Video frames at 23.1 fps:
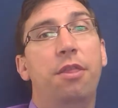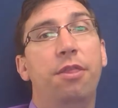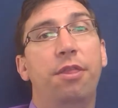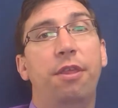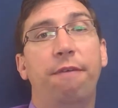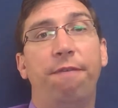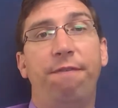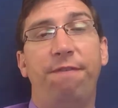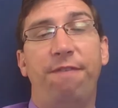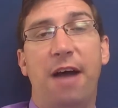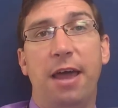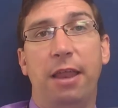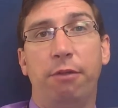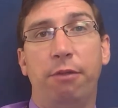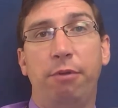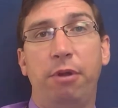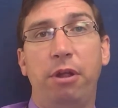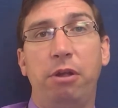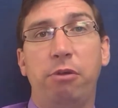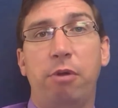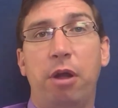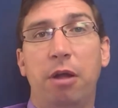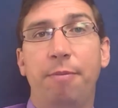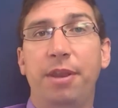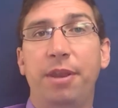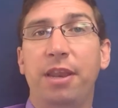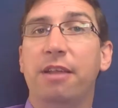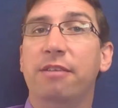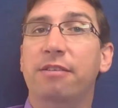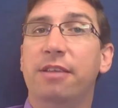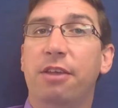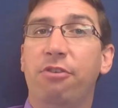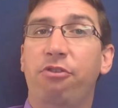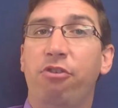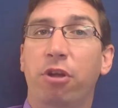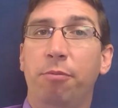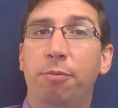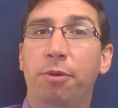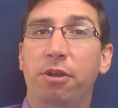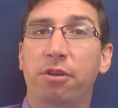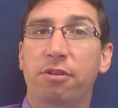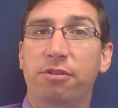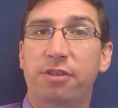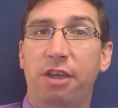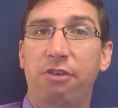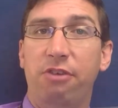The final requirement is that your
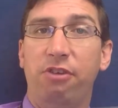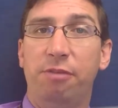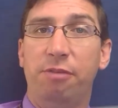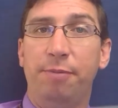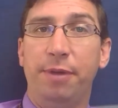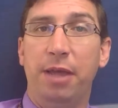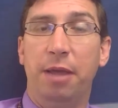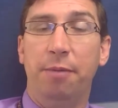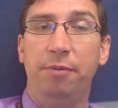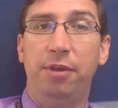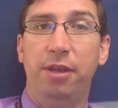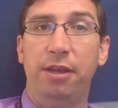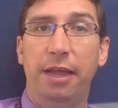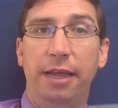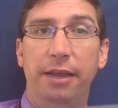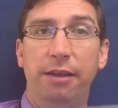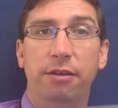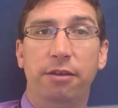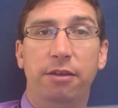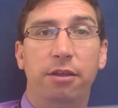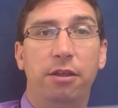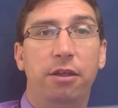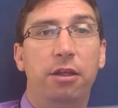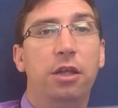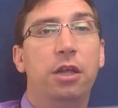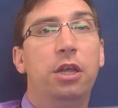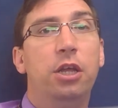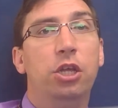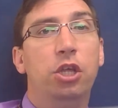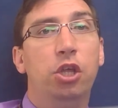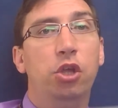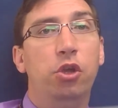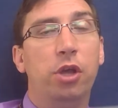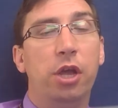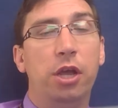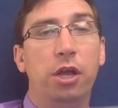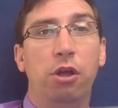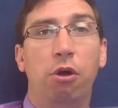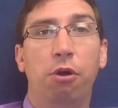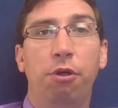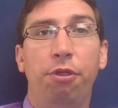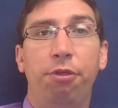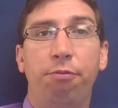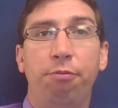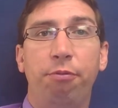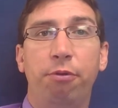immunizations be up to date. You can
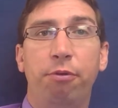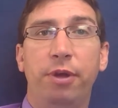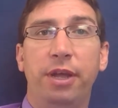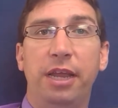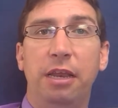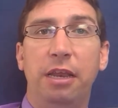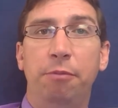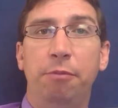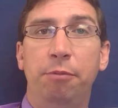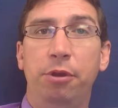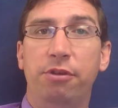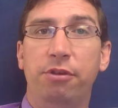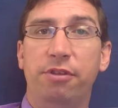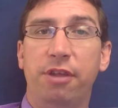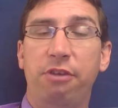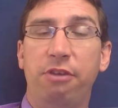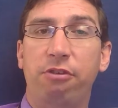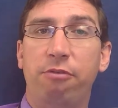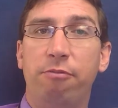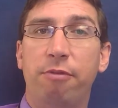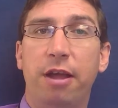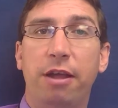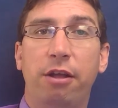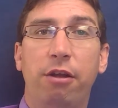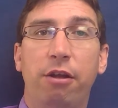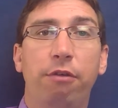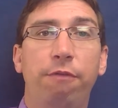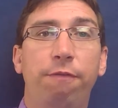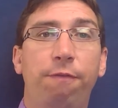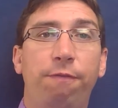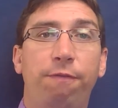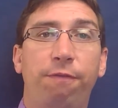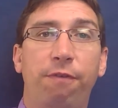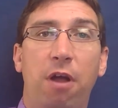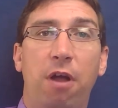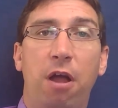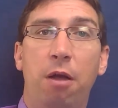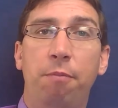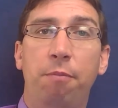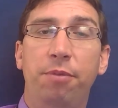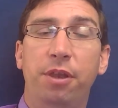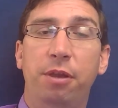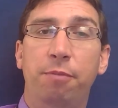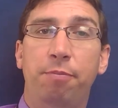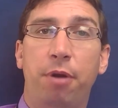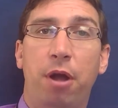go through and get an immunization record
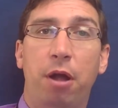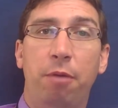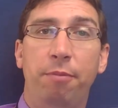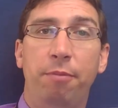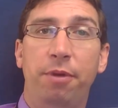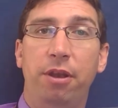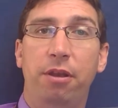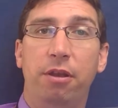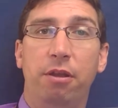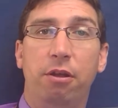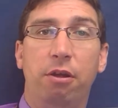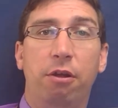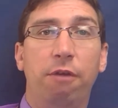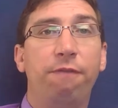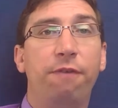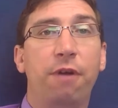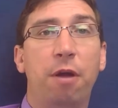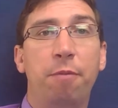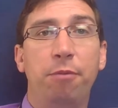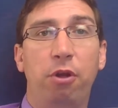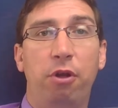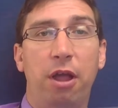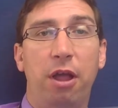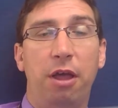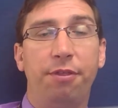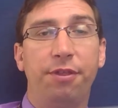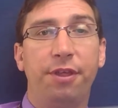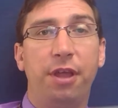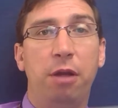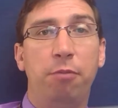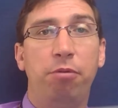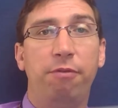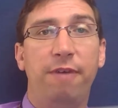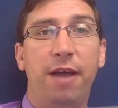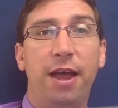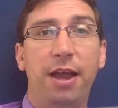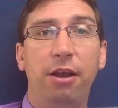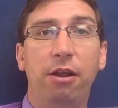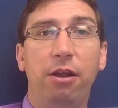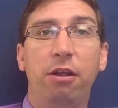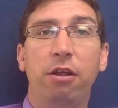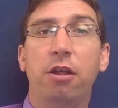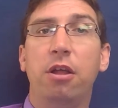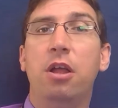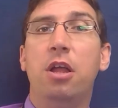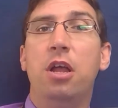from the department or from your healthcare
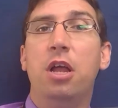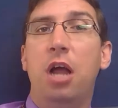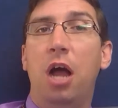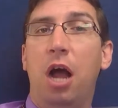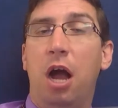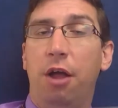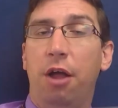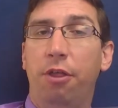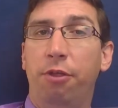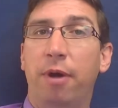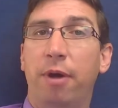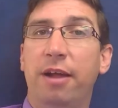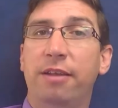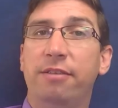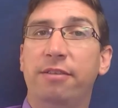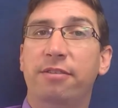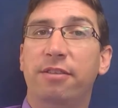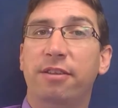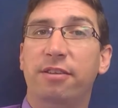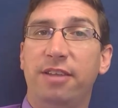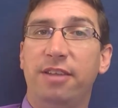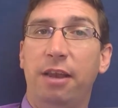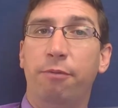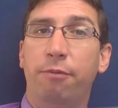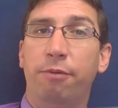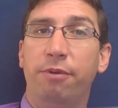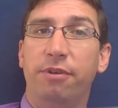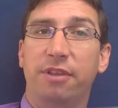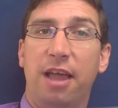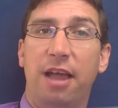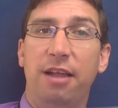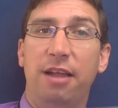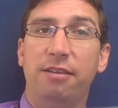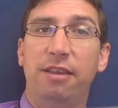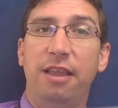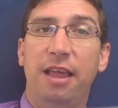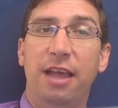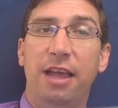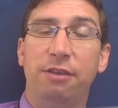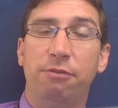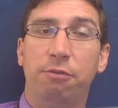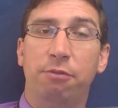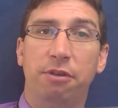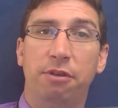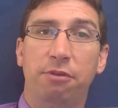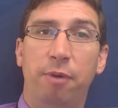provider. Otherwise, the state of Wisconsin
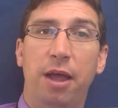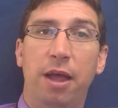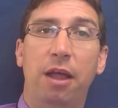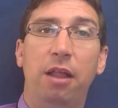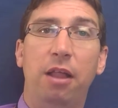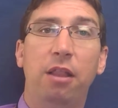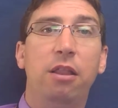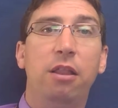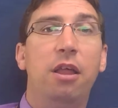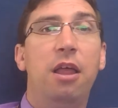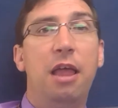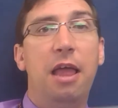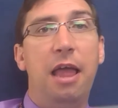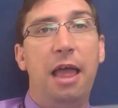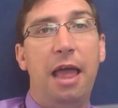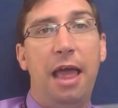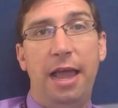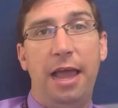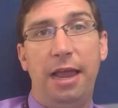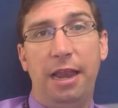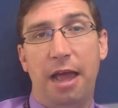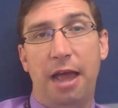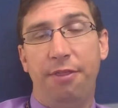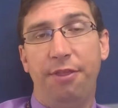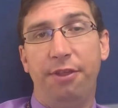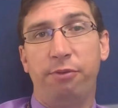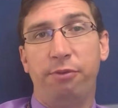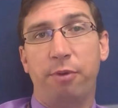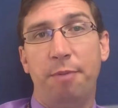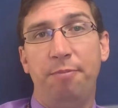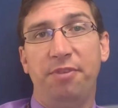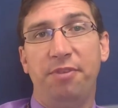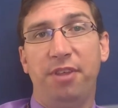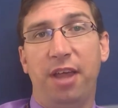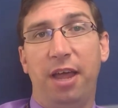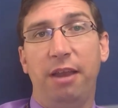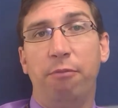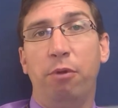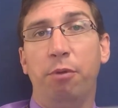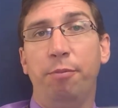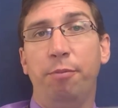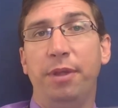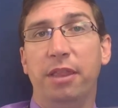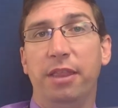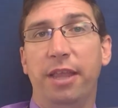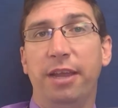has one as well. And on this website
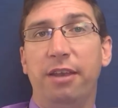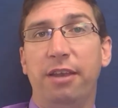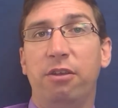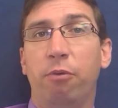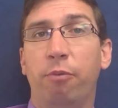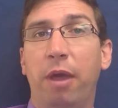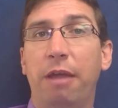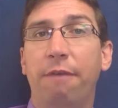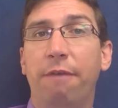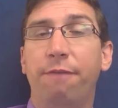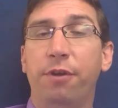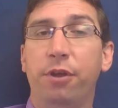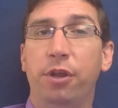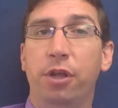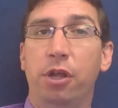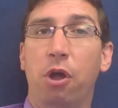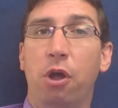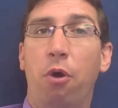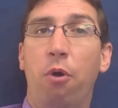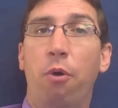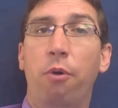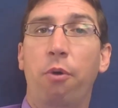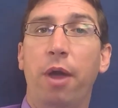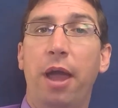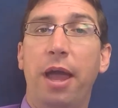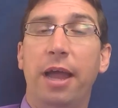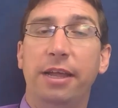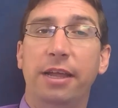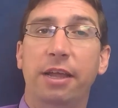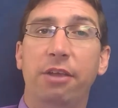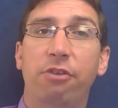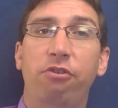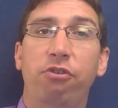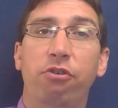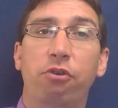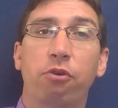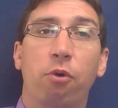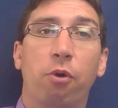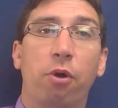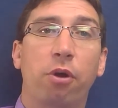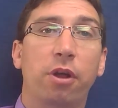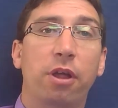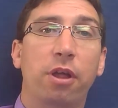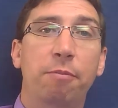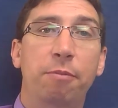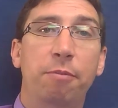will be linked a way for you to go and get
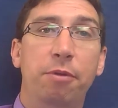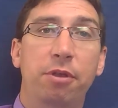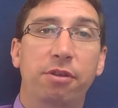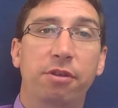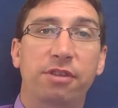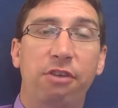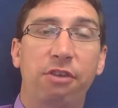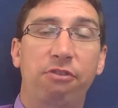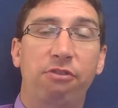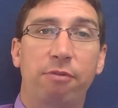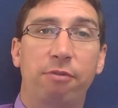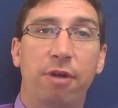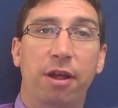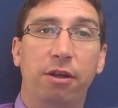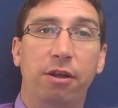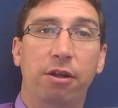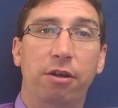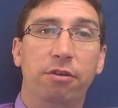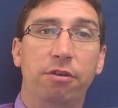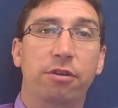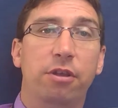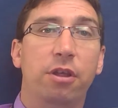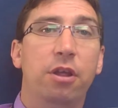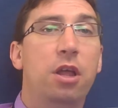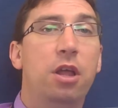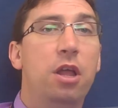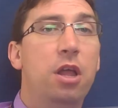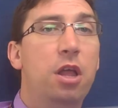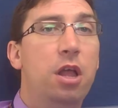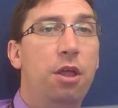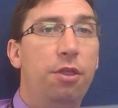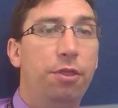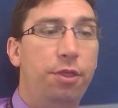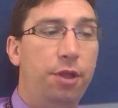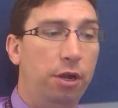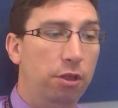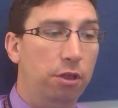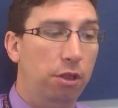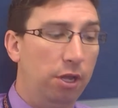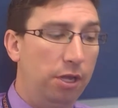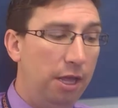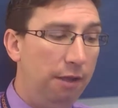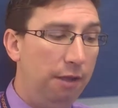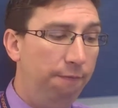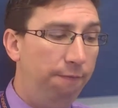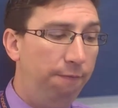your immunization records. They're
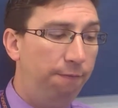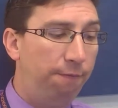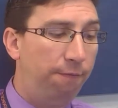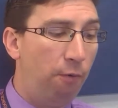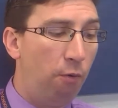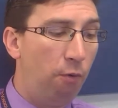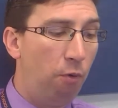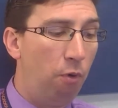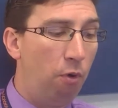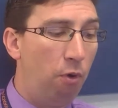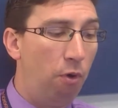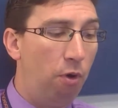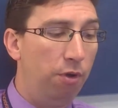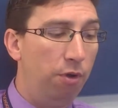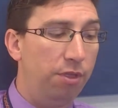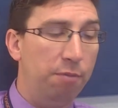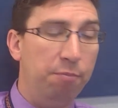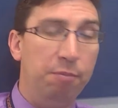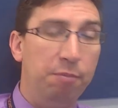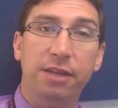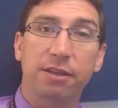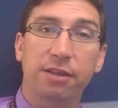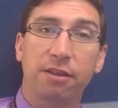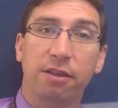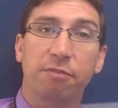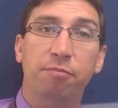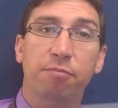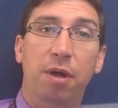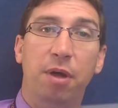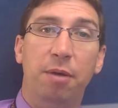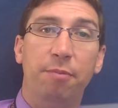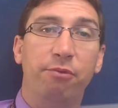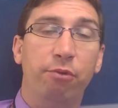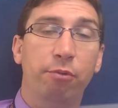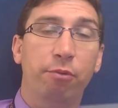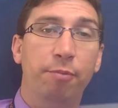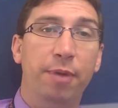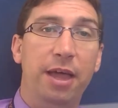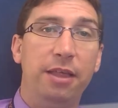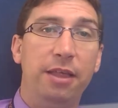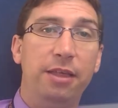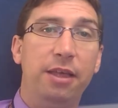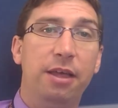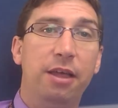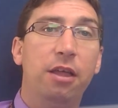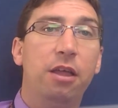looking for the measles, mumps,
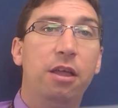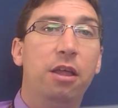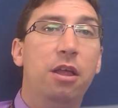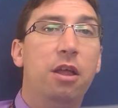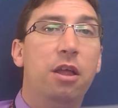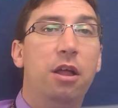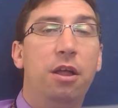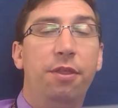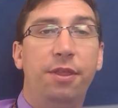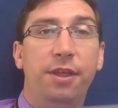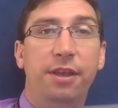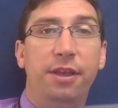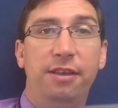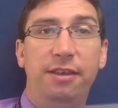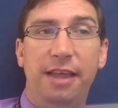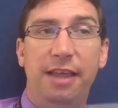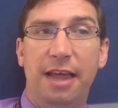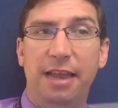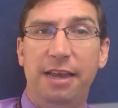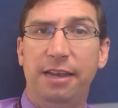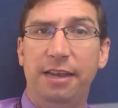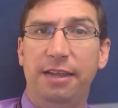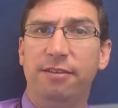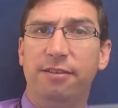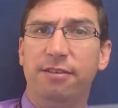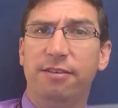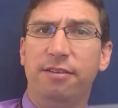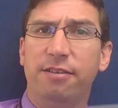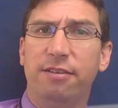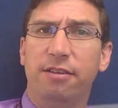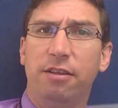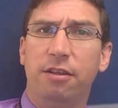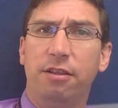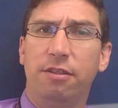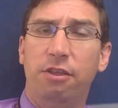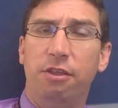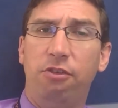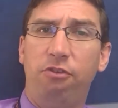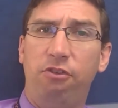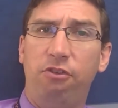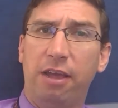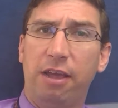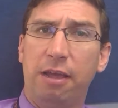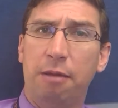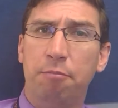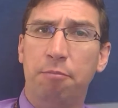rubella, the tetanus, the
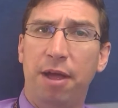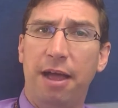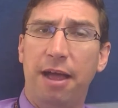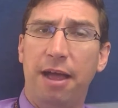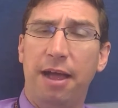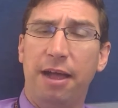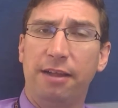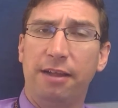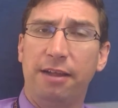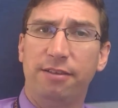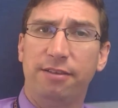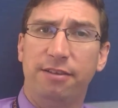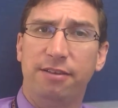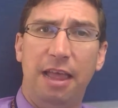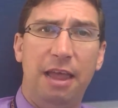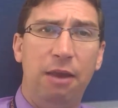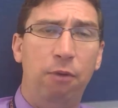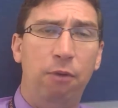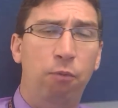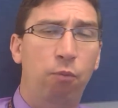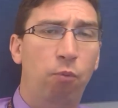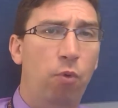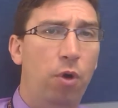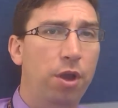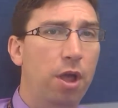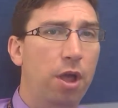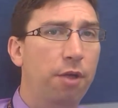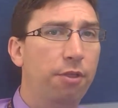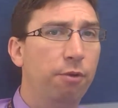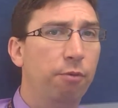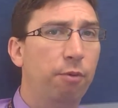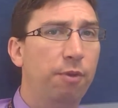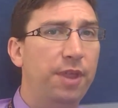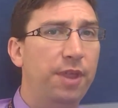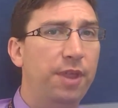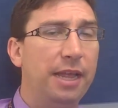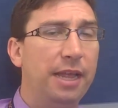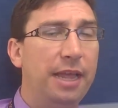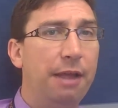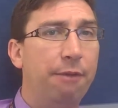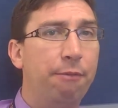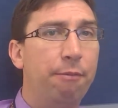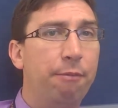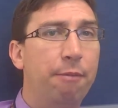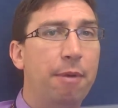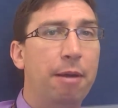chicken pox, and one other one that I
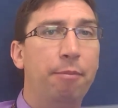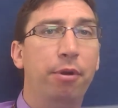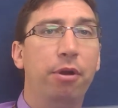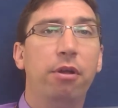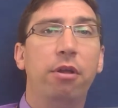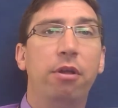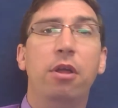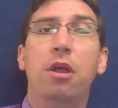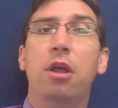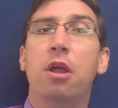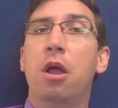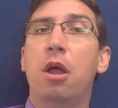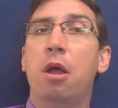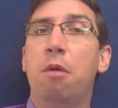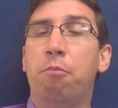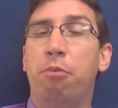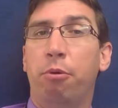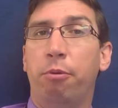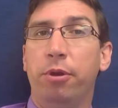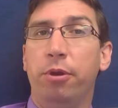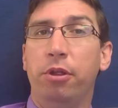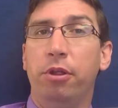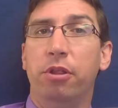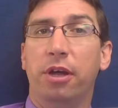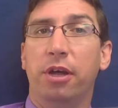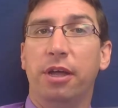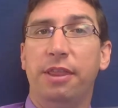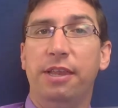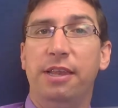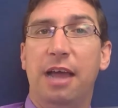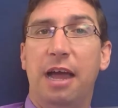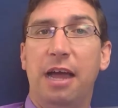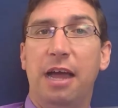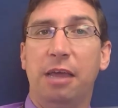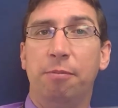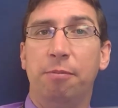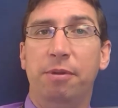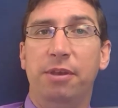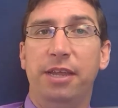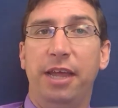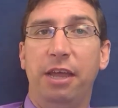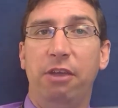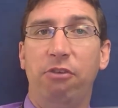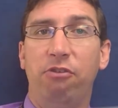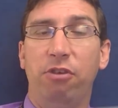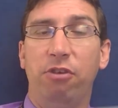can't remember. But when you look at the
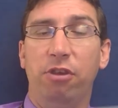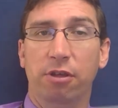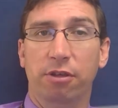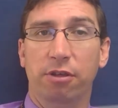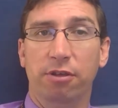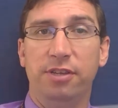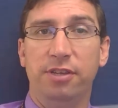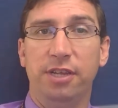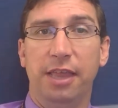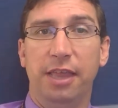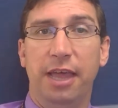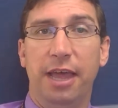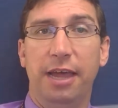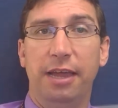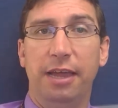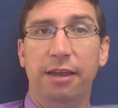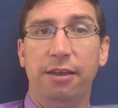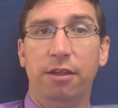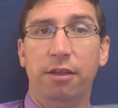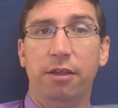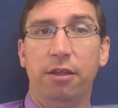documentation, you'll see that.